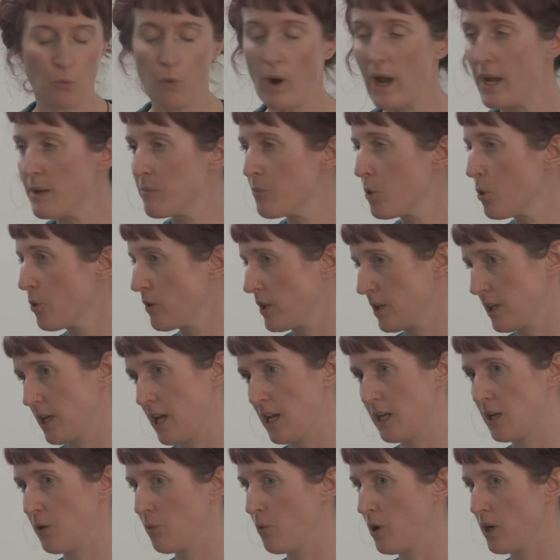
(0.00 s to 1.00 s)
way more than
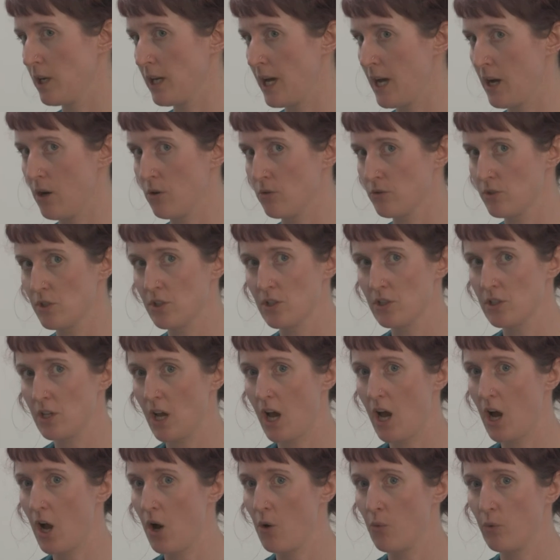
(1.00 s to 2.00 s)
anyone else.
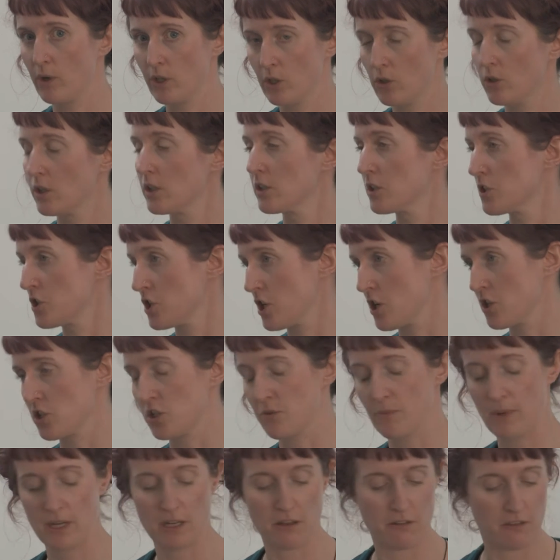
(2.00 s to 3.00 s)
We're not going to charge
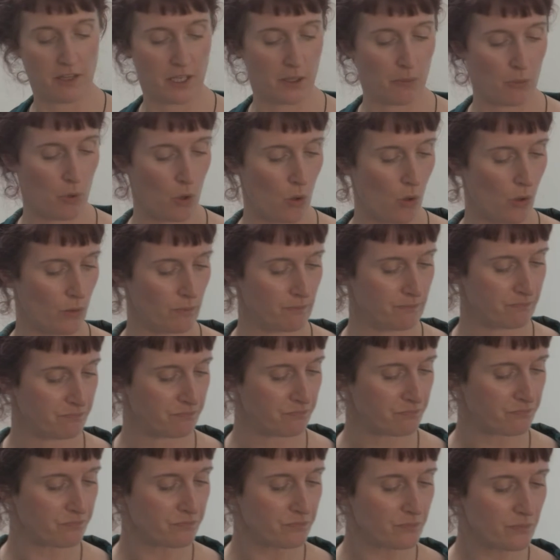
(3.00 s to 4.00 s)
them anything more.
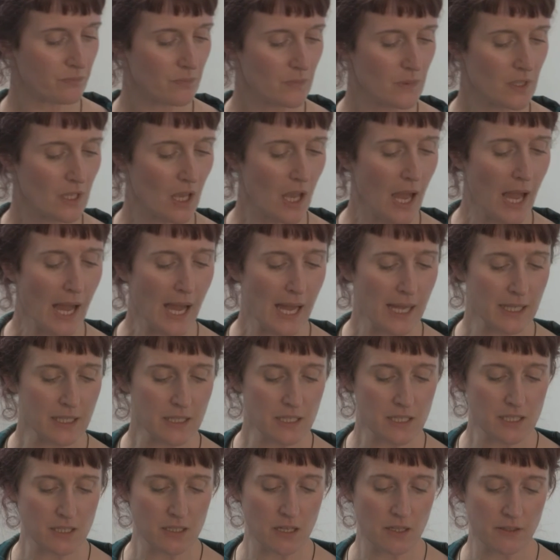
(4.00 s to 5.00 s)

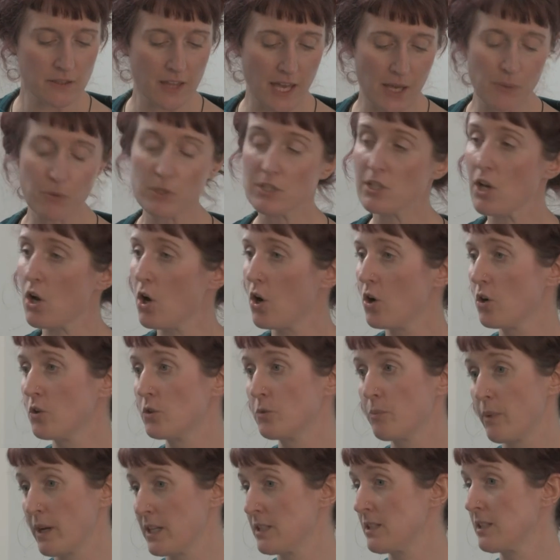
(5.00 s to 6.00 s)
And they were told,
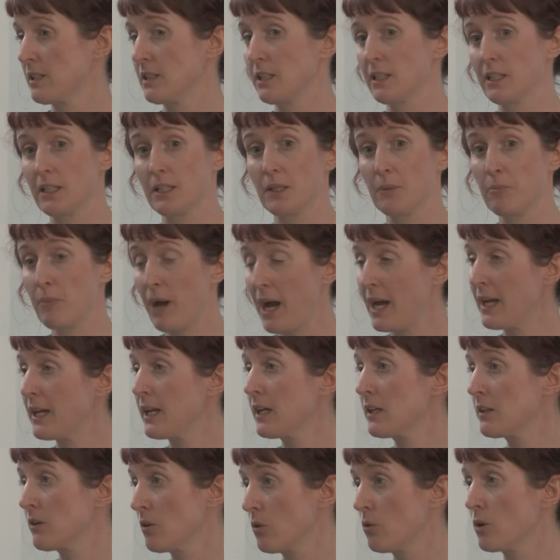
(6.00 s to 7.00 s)
basically, pay
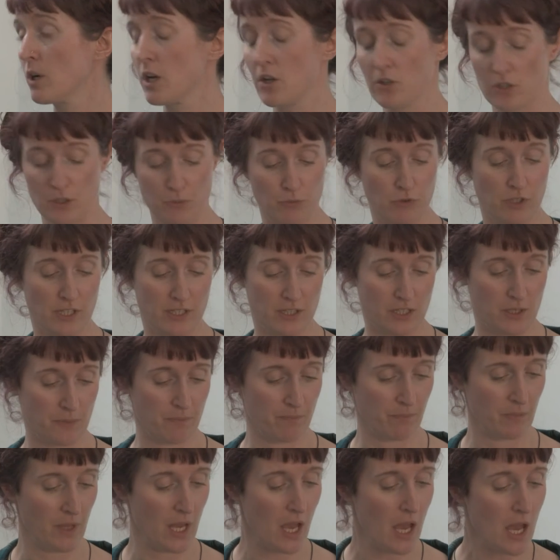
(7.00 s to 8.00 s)
it or go to prison.
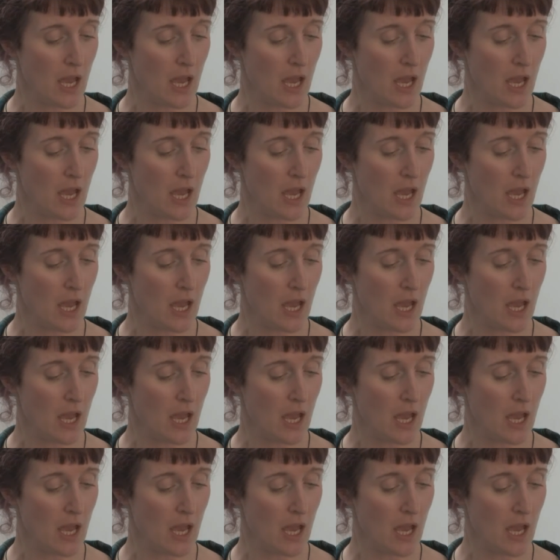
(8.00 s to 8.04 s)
